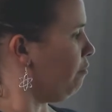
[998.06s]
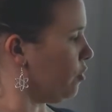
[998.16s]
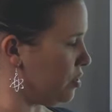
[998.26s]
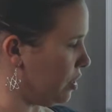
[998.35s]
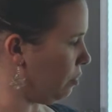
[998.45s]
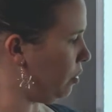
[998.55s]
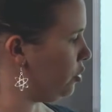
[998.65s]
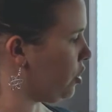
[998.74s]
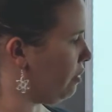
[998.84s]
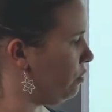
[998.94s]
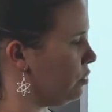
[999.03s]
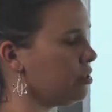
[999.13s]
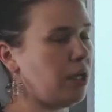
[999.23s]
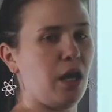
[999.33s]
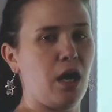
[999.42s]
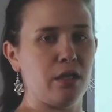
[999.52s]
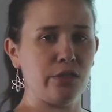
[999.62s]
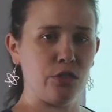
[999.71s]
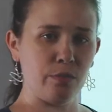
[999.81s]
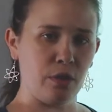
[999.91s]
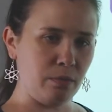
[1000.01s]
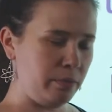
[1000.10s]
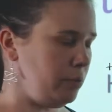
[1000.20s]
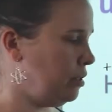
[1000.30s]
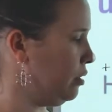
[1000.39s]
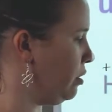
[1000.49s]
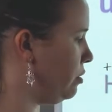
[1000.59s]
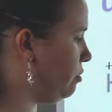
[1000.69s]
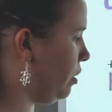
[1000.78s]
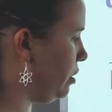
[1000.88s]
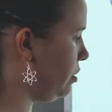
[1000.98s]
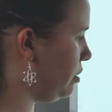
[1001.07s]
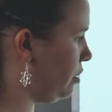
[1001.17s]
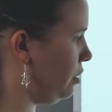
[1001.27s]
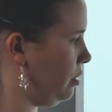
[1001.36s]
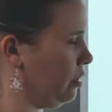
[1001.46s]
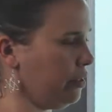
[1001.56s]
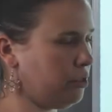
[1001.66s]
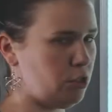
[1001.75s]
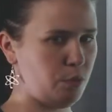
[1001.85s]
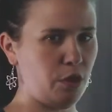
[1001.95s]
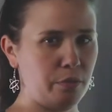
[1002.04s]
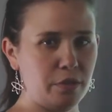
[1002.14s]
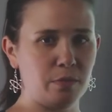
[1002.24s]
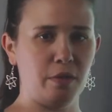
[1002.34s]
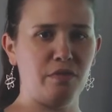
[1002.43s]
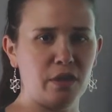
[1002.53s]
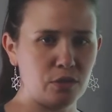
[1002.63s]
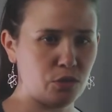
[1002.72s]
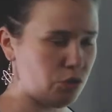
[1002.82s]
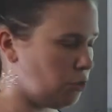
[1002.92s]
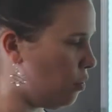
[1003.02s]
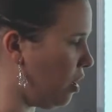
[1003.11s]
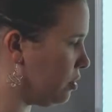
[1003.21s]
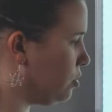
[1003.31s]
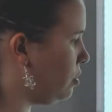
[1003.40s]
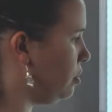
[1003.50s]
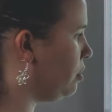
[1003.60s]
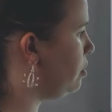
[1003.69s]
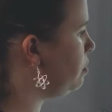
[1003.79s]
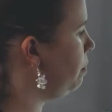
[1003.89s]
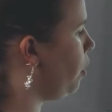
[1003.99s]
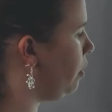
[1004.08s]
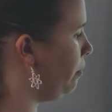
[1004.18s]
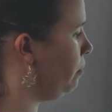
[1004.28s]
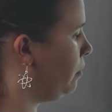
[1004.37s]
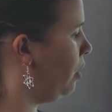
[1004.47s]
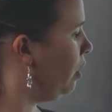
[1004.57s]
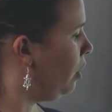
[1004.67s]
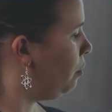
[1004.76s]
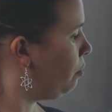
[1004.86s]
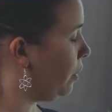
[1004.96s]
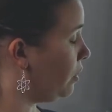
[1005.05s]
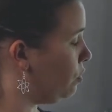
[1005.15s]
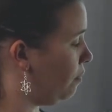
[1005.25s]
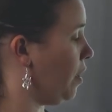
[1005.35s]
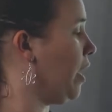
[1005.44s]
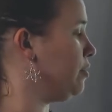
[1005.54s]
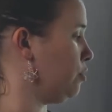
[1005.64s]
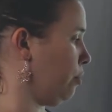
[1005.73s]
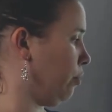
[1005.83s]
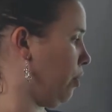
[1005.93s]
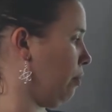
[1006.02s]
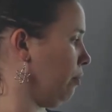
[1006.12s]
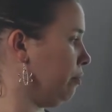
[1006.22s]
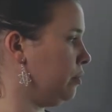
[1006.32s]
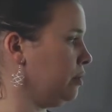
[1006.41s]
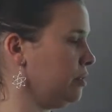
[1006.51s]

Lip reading: First thing I'm going to check for is that oxygen problem. I do not see an oxygen problem. As a matter of fact, there's just no oxygen in this part. But I do have a hydrogen problem.